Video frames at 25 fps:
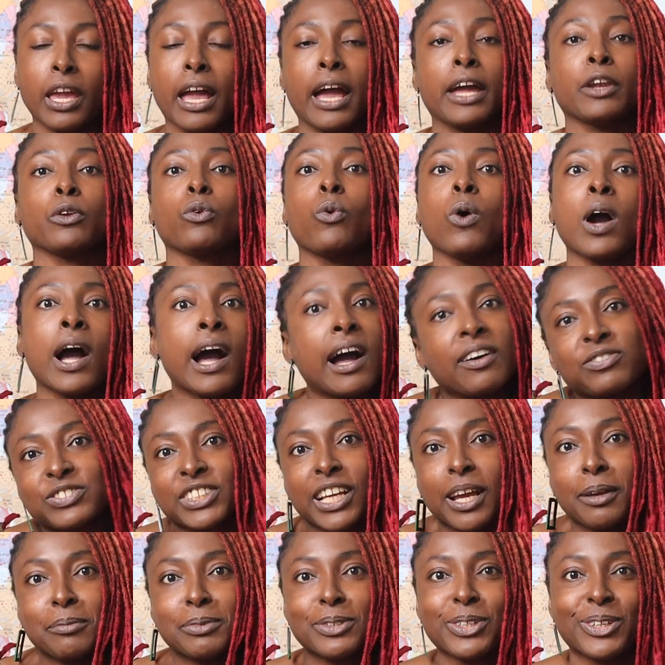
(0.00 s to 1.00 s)
I don't have
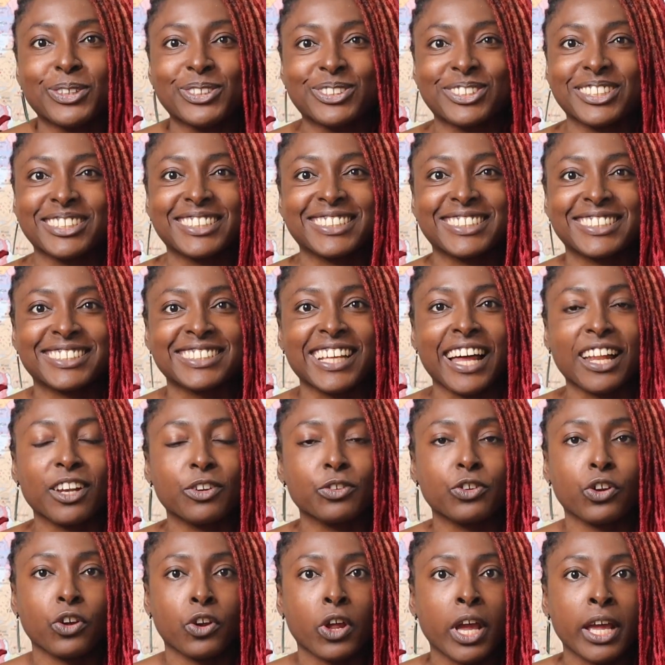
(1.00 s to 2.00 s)
time to go to the
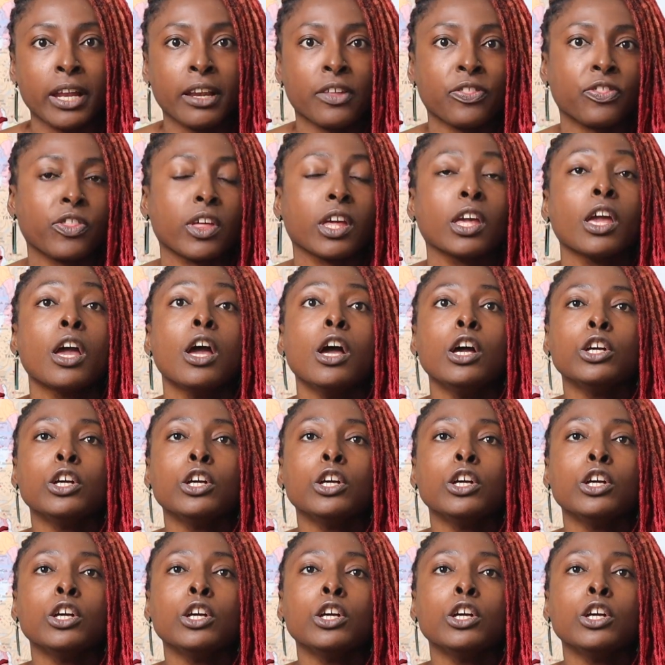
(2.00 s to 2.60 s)
salon or anything.